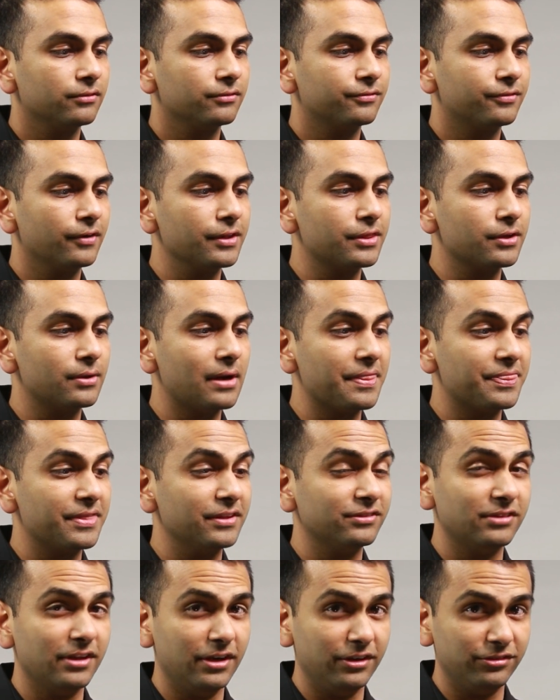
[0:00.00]
Further, at
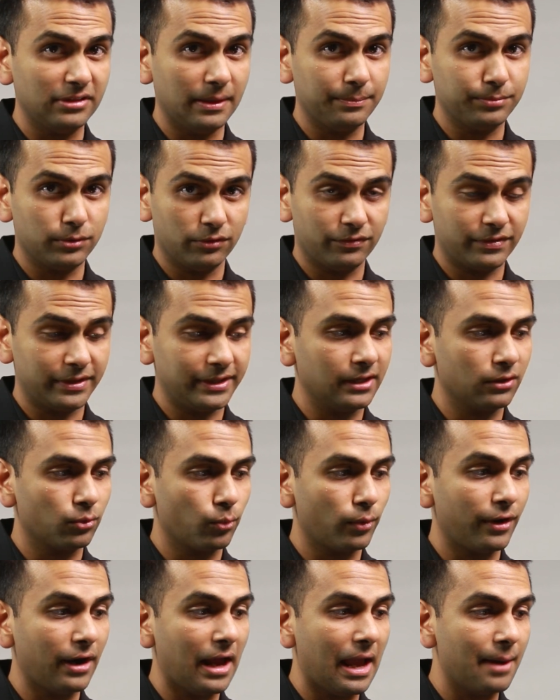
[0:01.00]
this intercept over here,
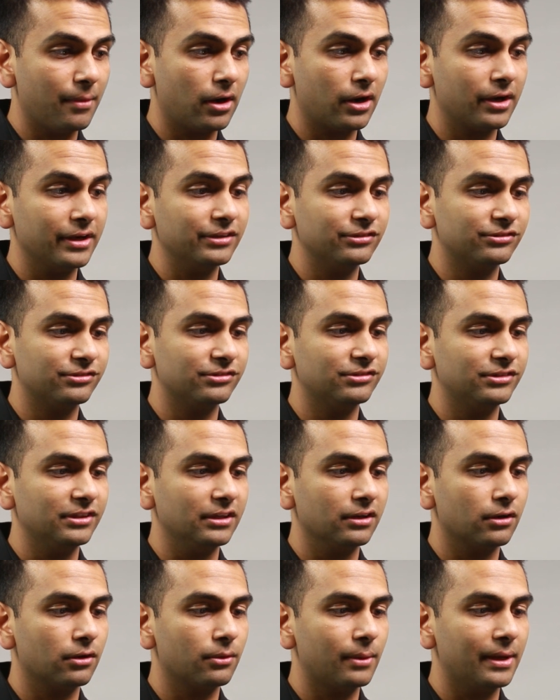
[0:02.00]
where M R is
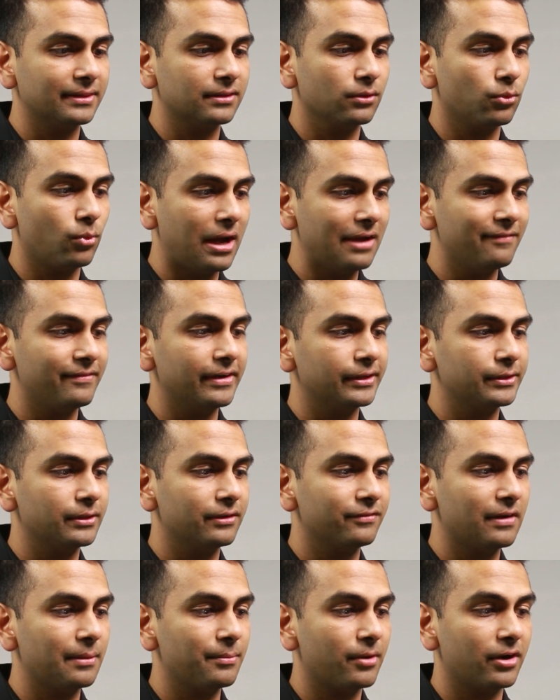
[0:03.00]
zero, right? The y
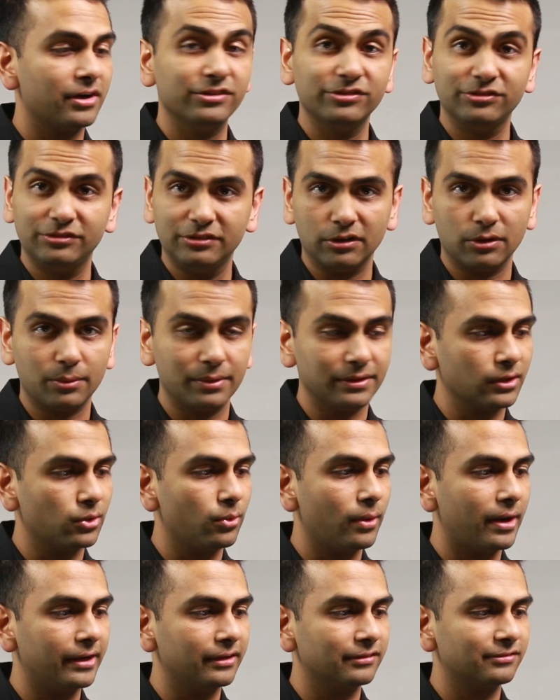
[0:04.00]
value of M R is zero and the
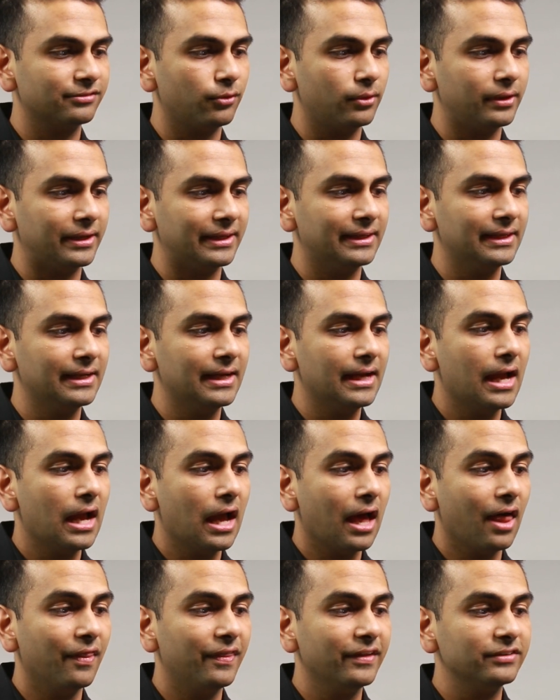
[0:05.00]
quantity is forty.
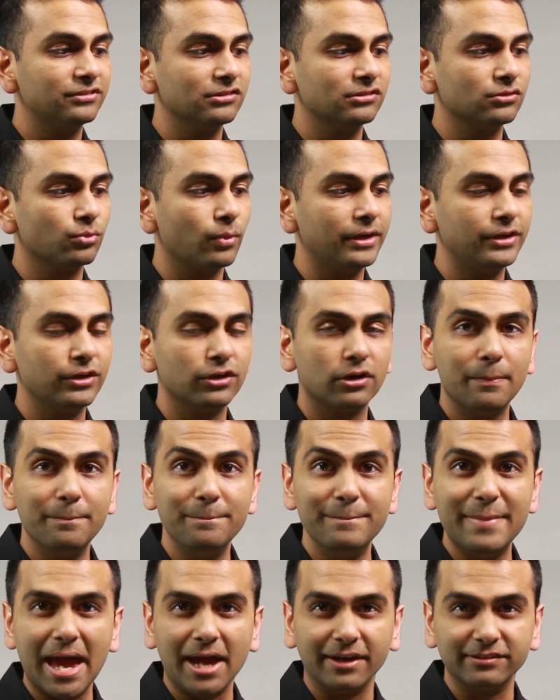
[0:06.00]
This is when you're
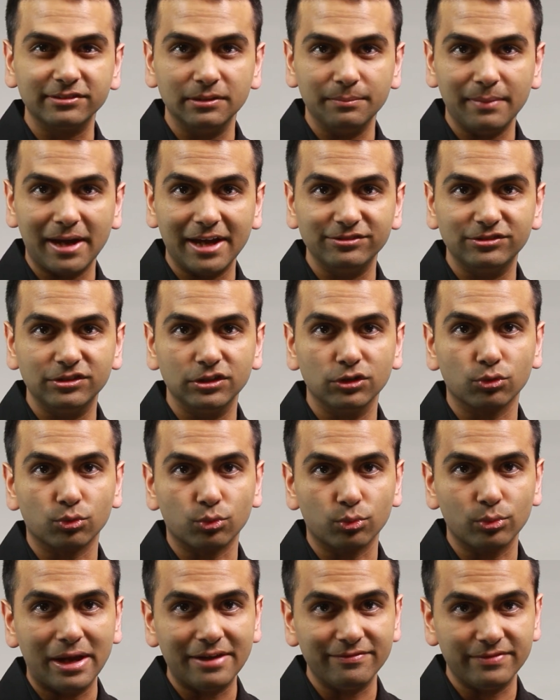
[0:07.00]
maximizing
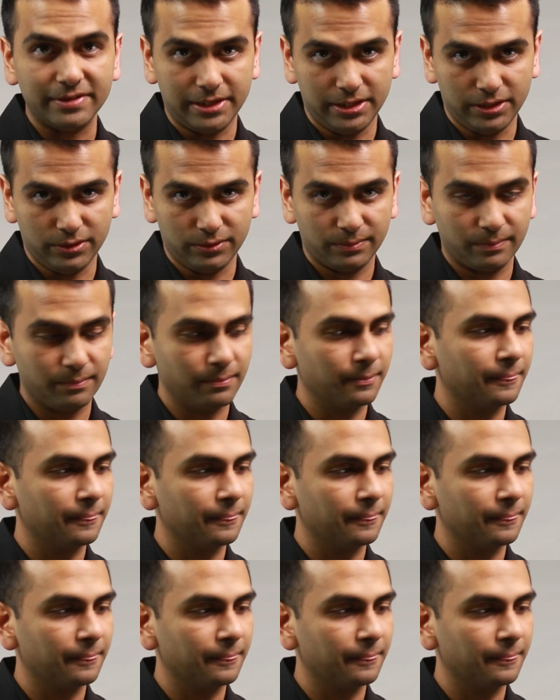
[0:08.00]
revenue.